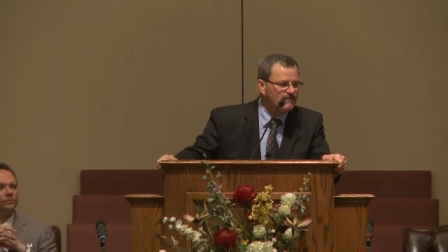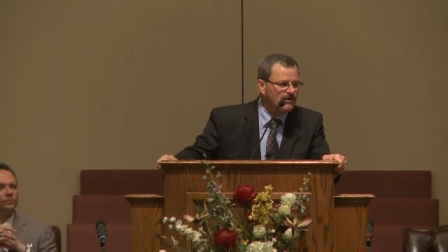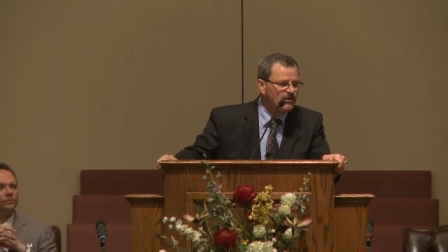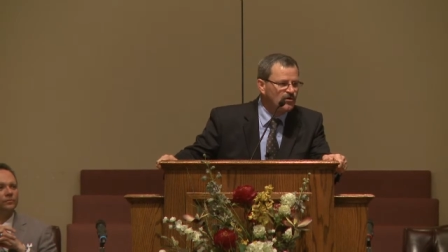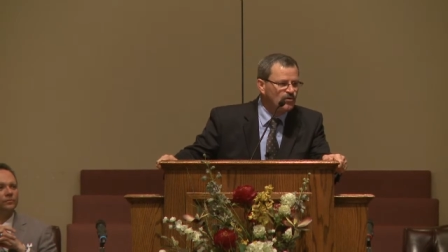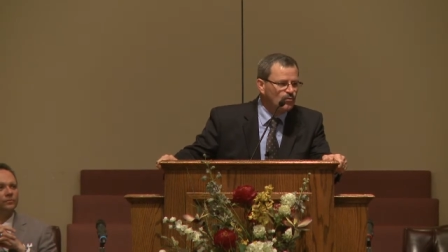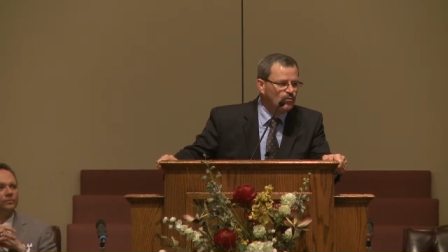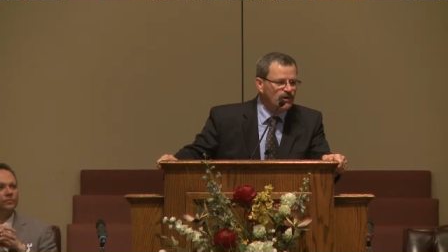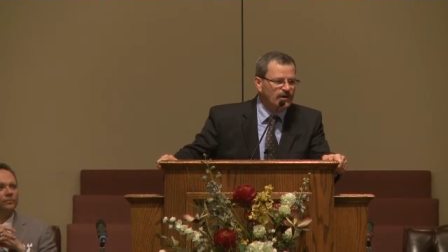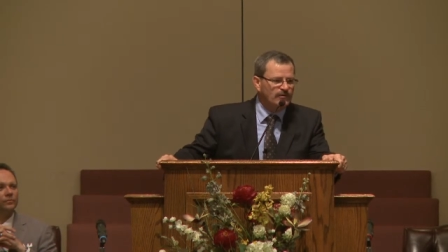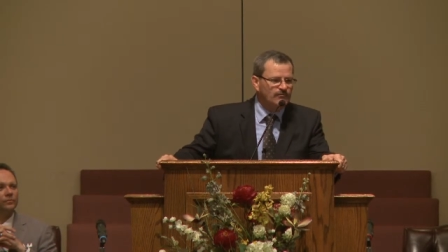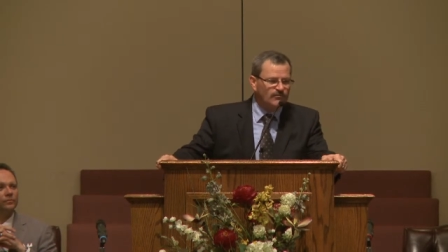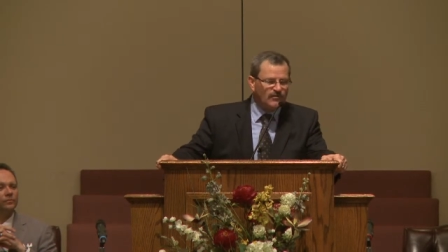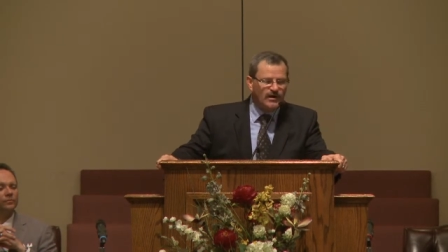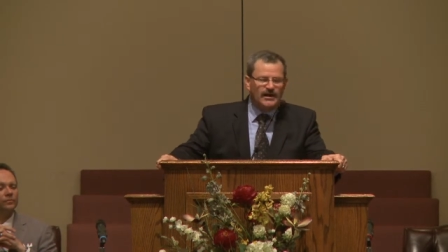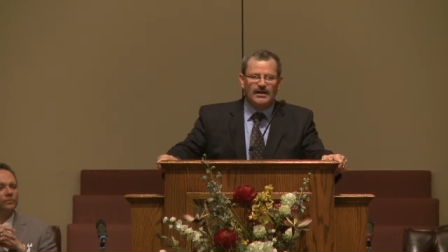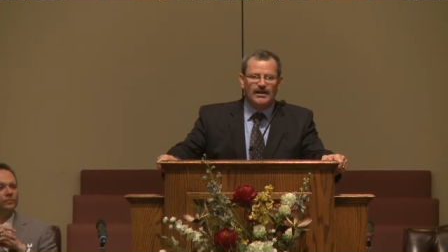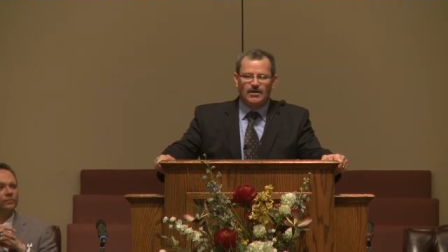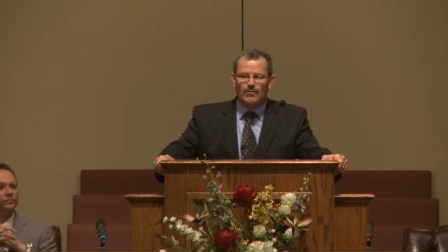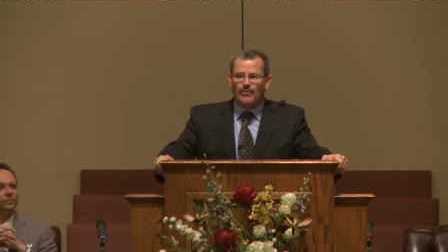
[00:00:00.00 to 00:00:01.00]
when
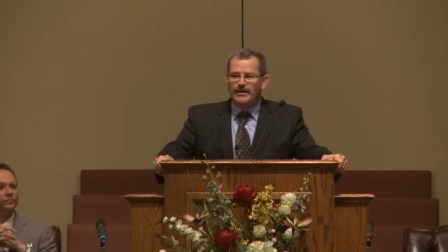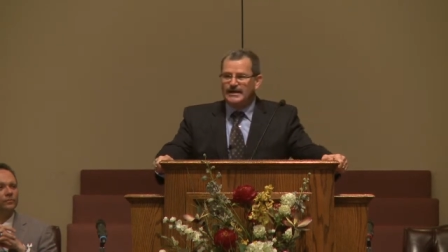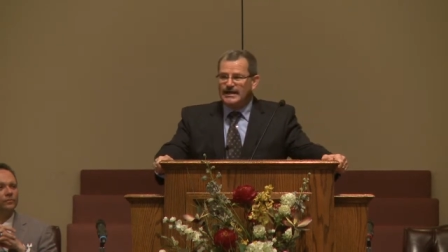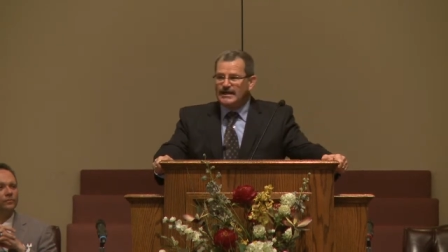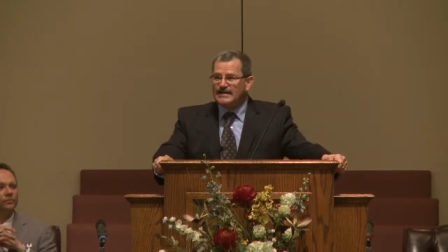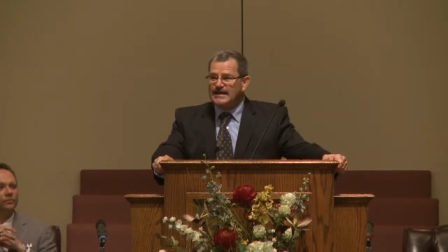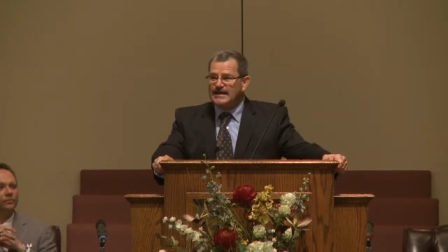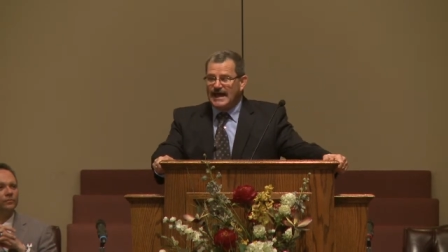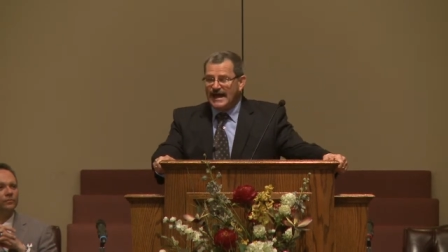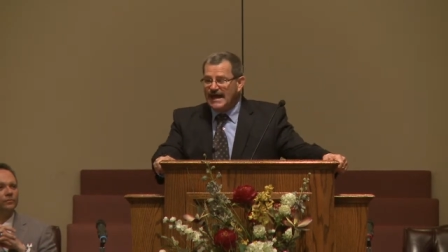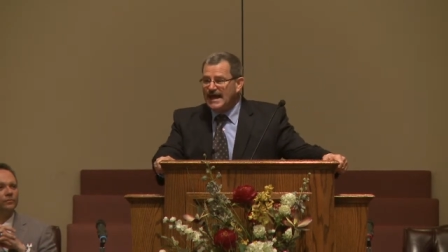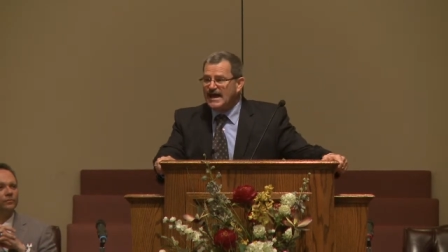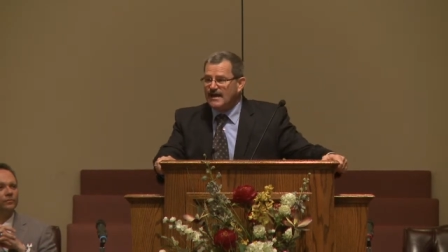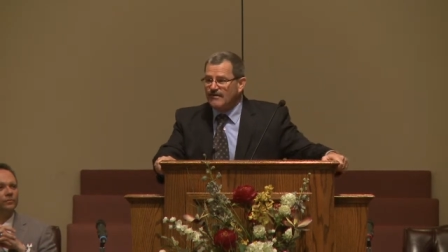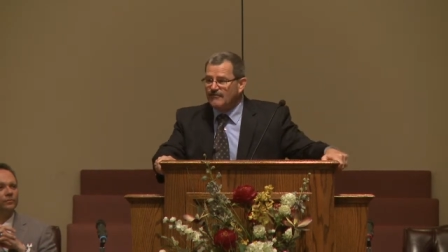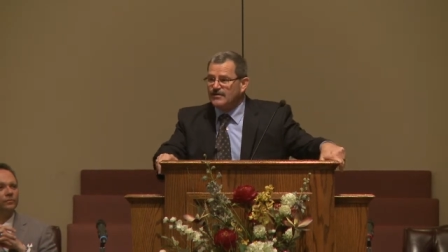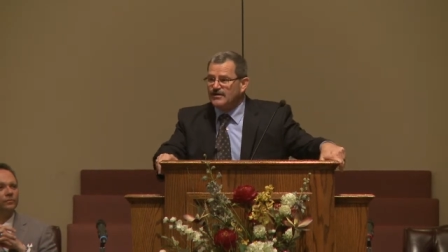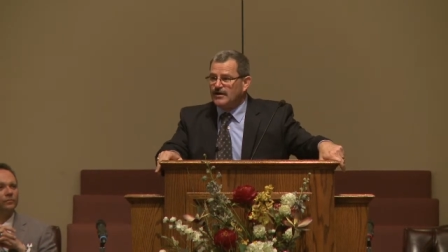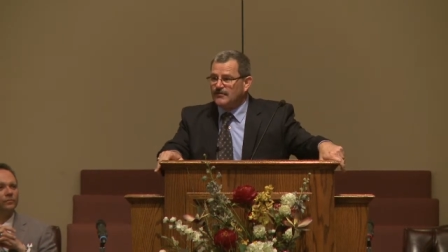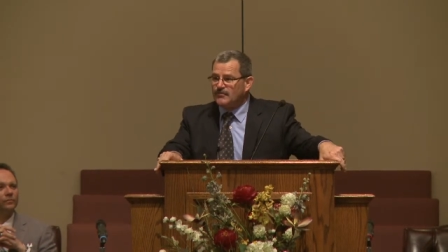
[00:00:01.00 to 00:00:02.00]
really we need to have
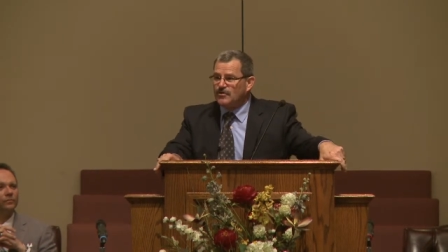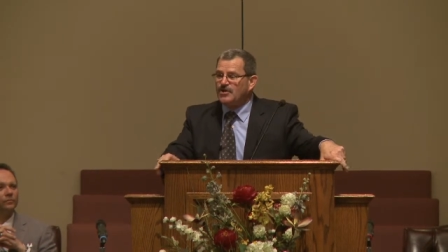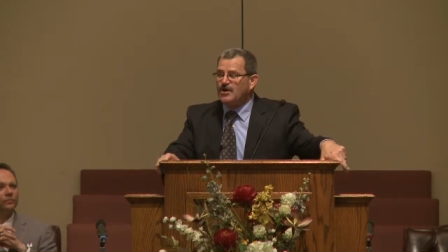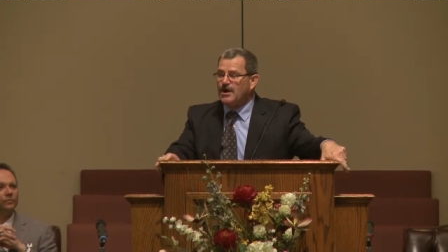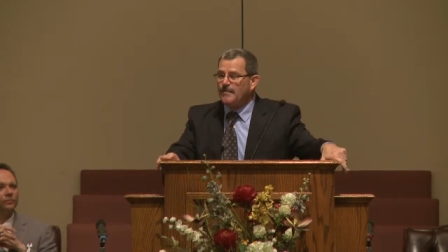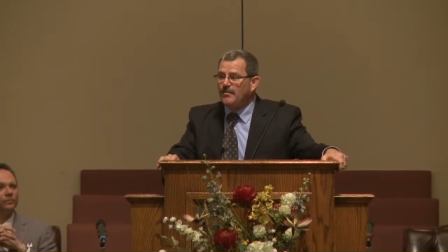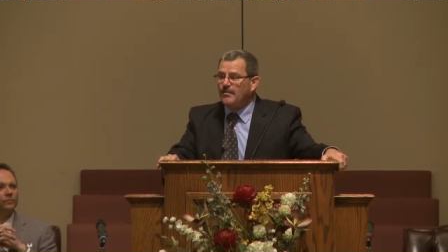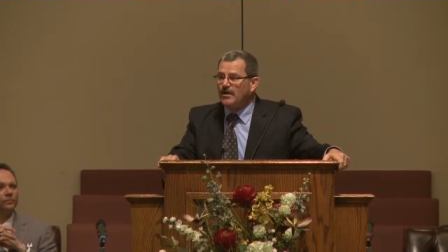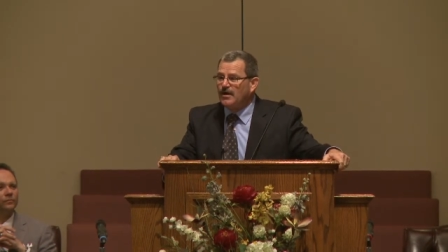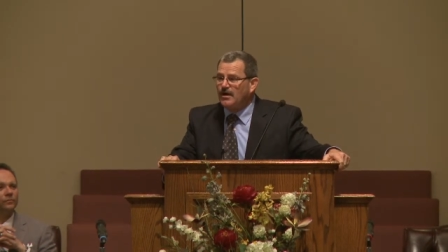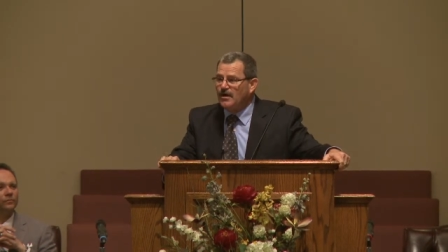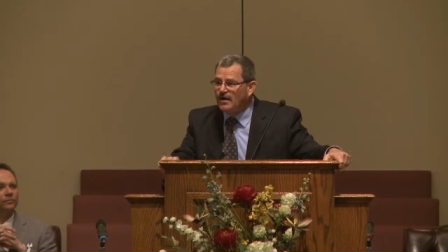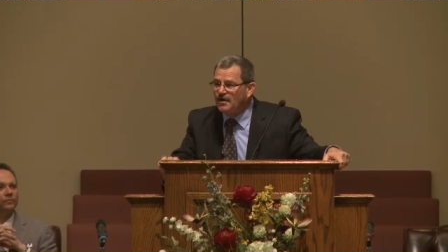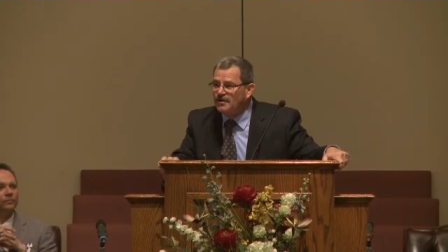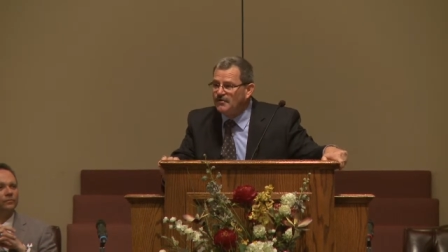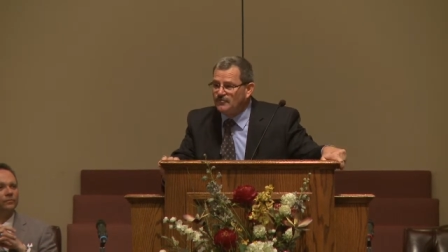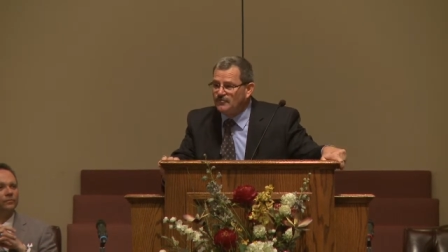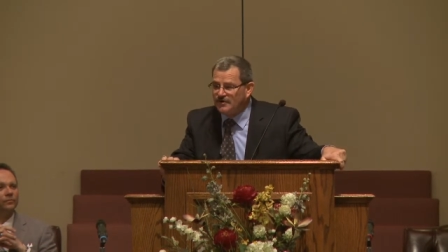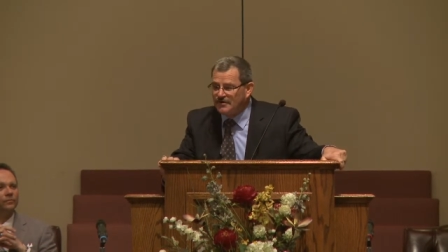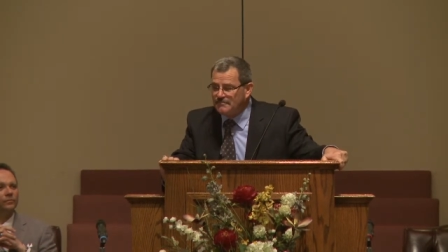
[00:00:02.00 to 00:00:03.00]
another couple of
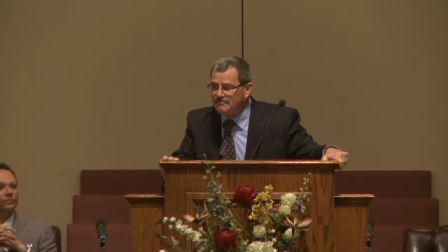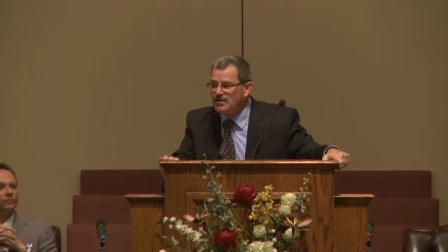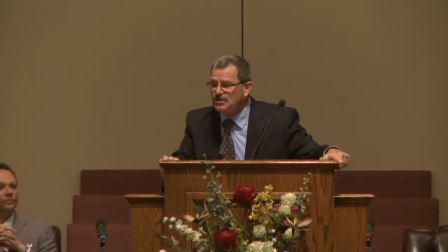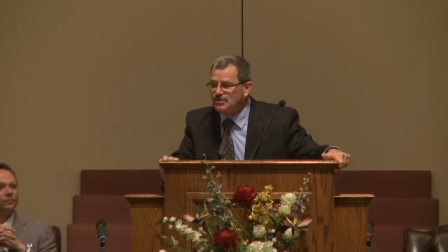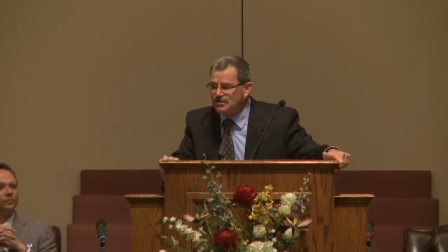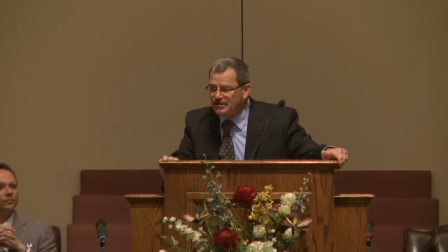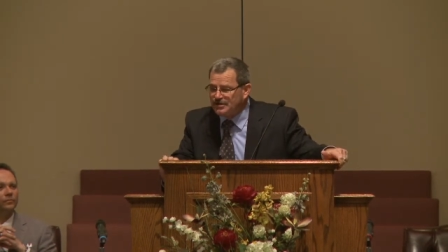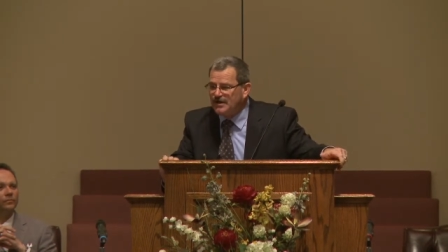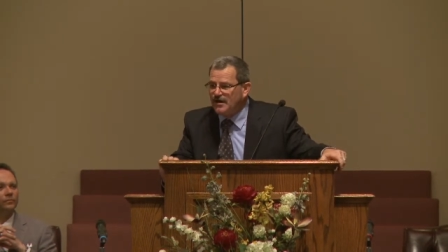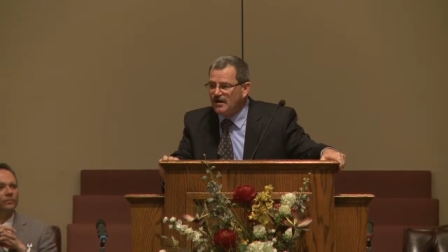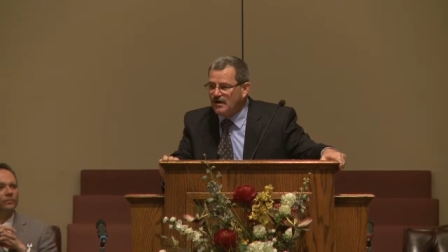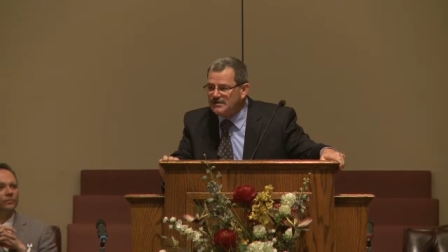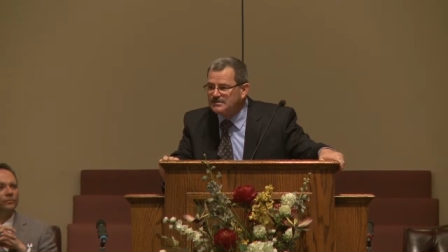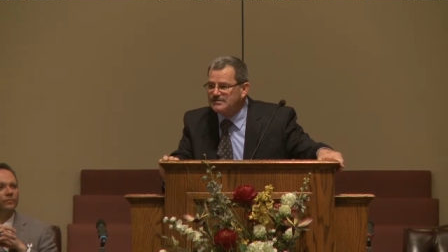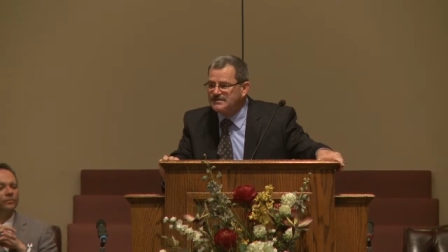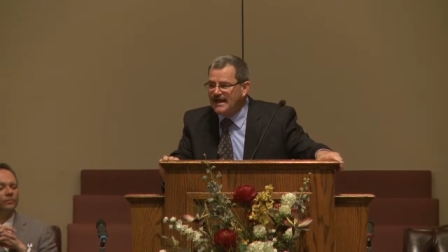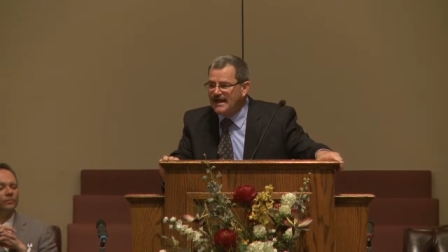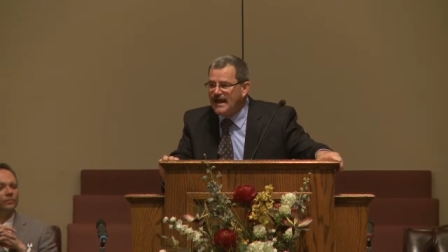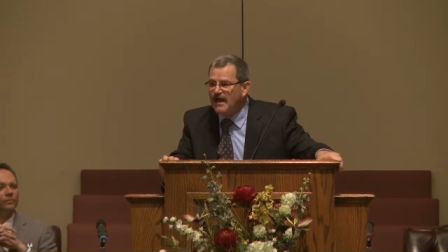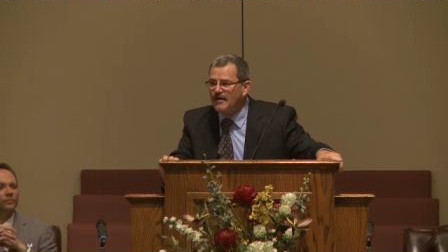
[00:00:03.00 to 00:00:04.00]
hundred missionaries
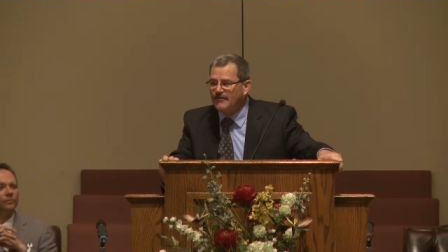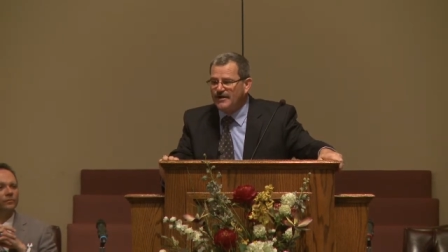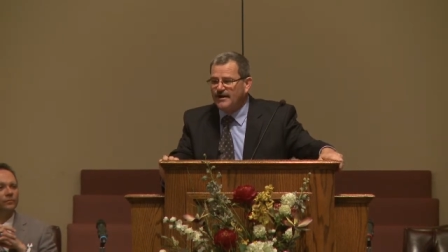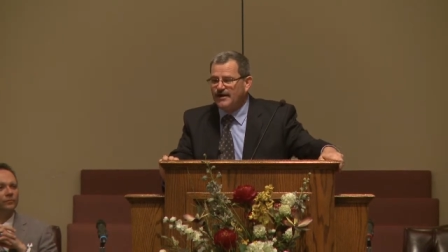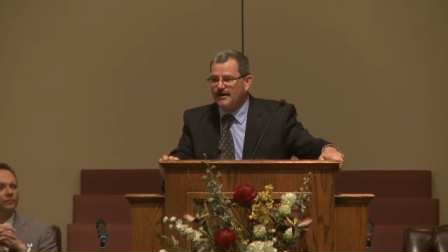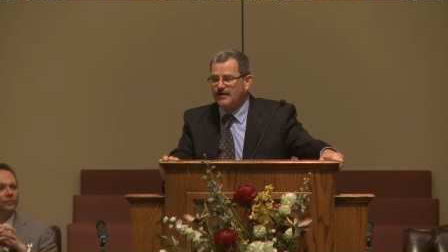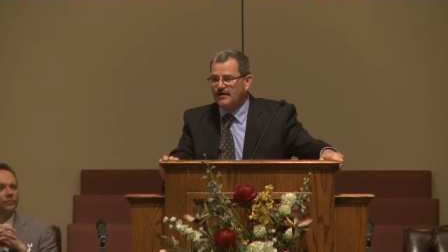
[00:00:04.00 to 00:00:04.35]
down there.